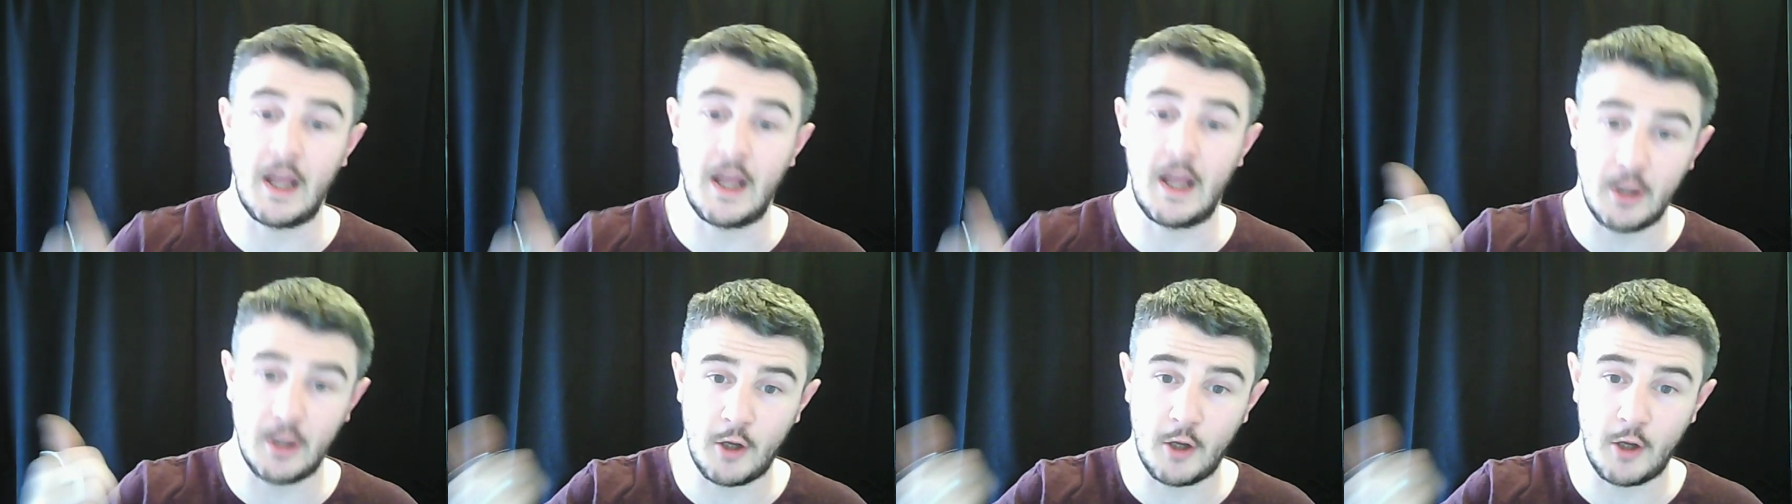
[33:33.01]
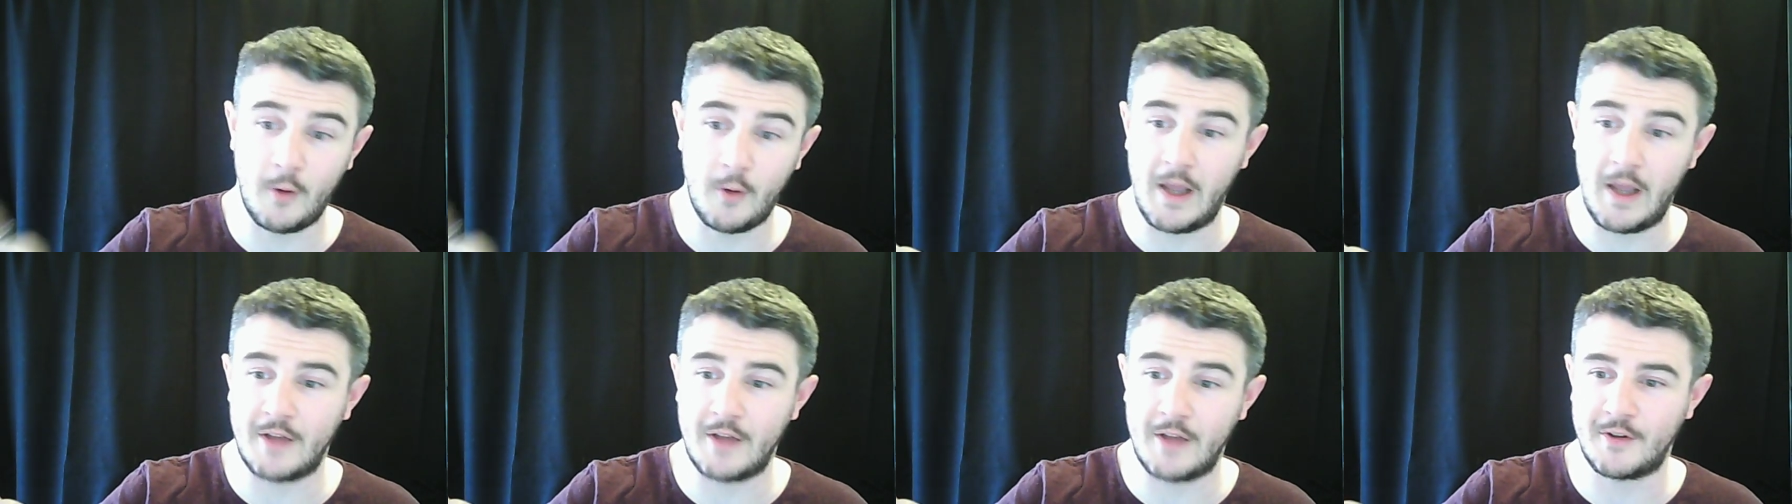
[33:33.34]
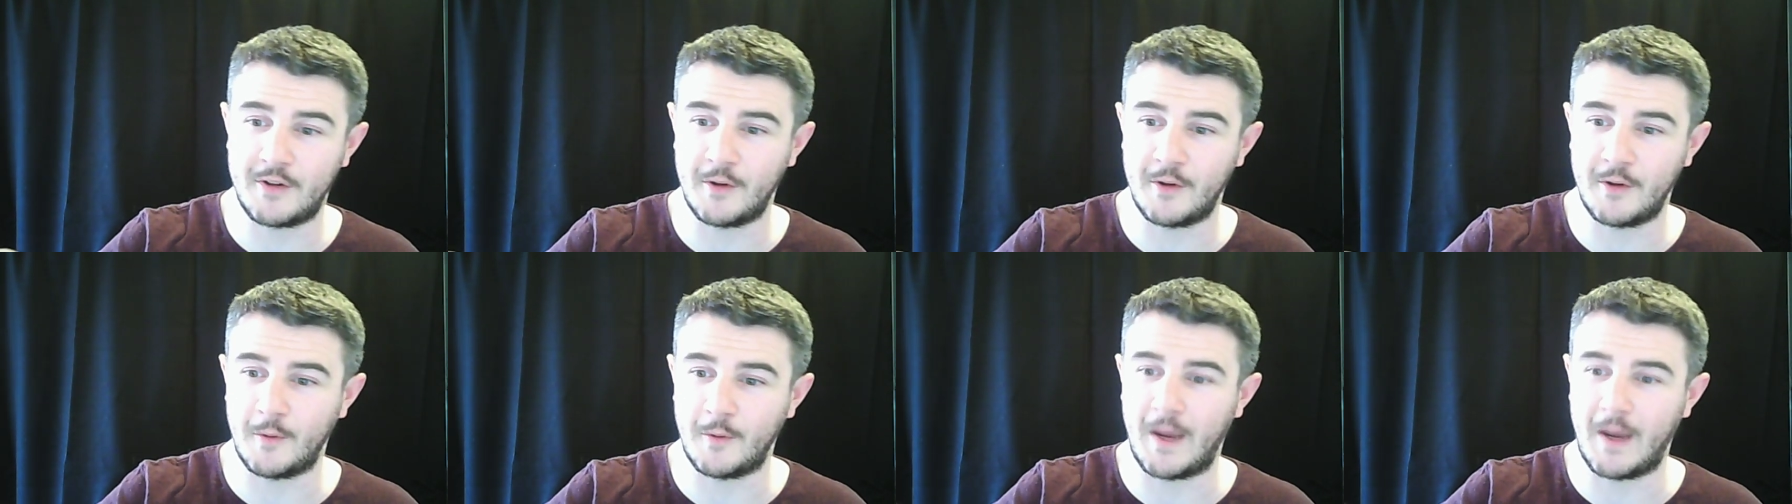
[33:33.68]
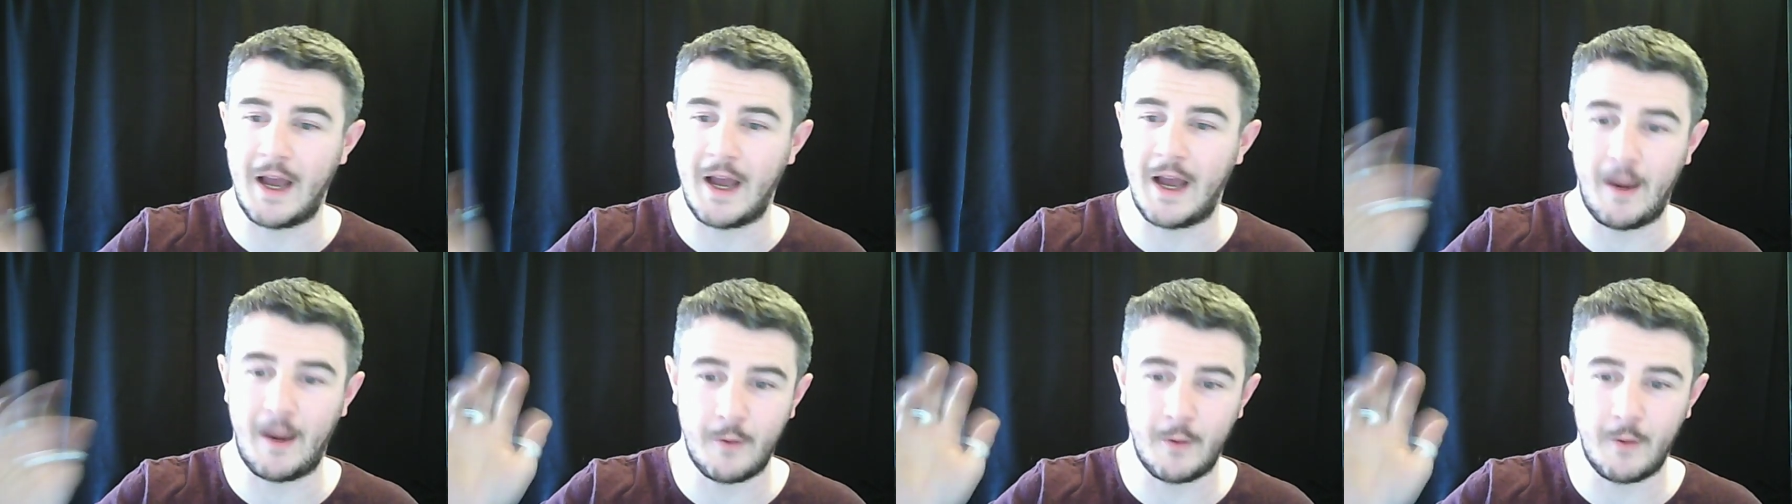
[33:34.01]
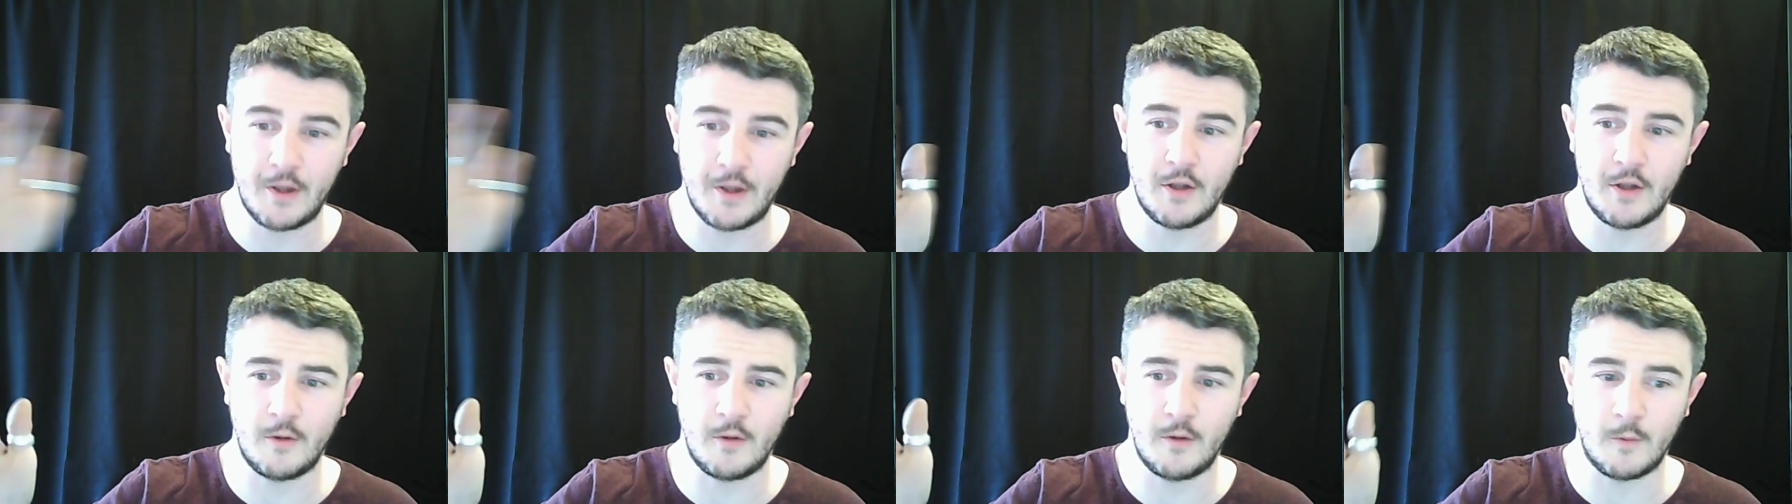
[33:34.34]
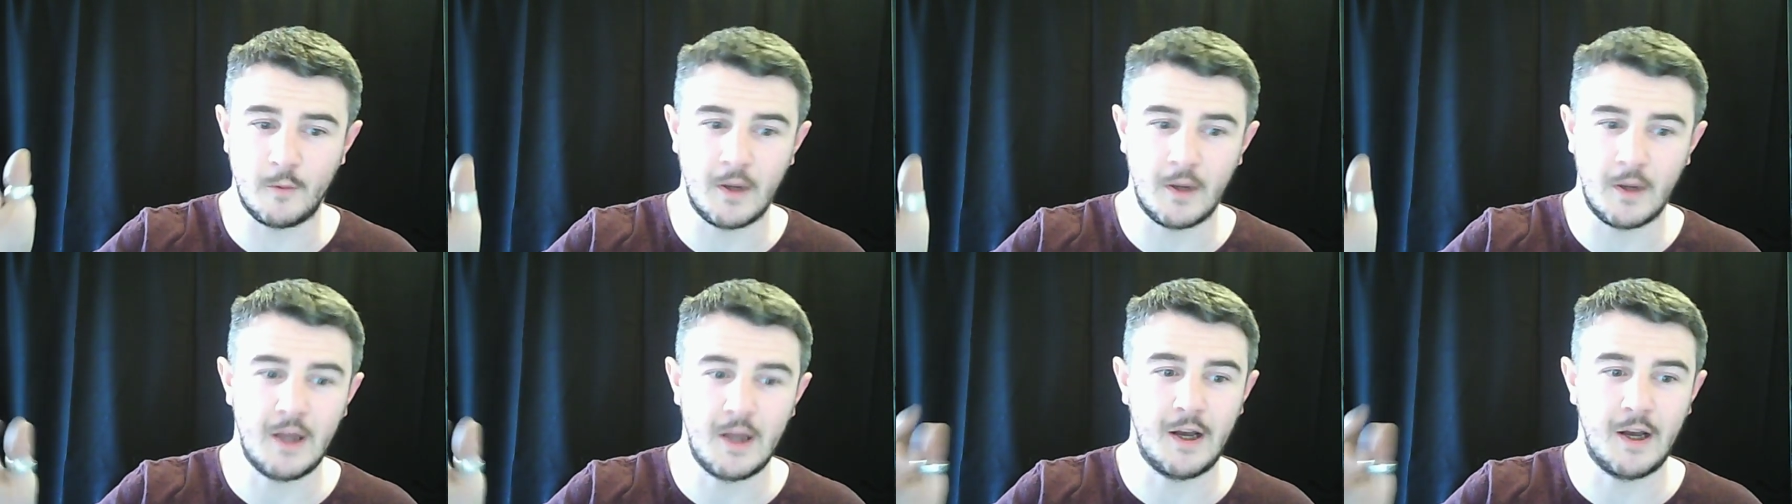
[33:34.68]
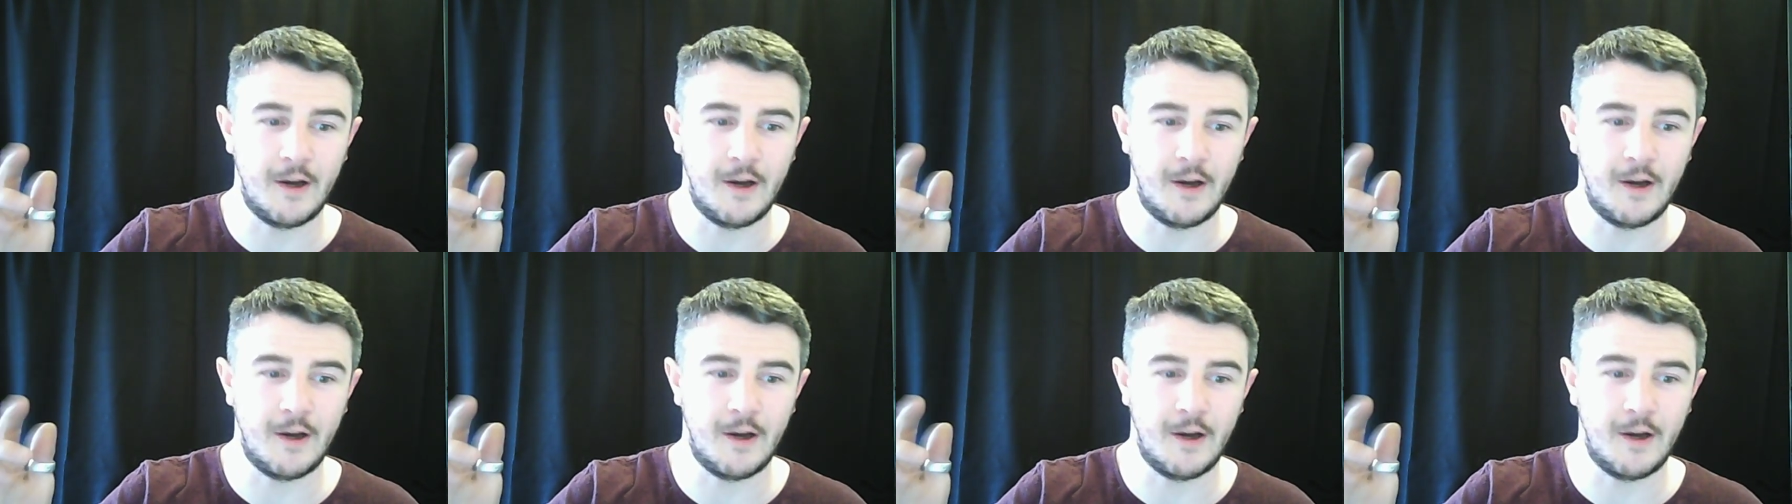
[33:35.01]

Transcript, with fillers: Hello Edu, how are you?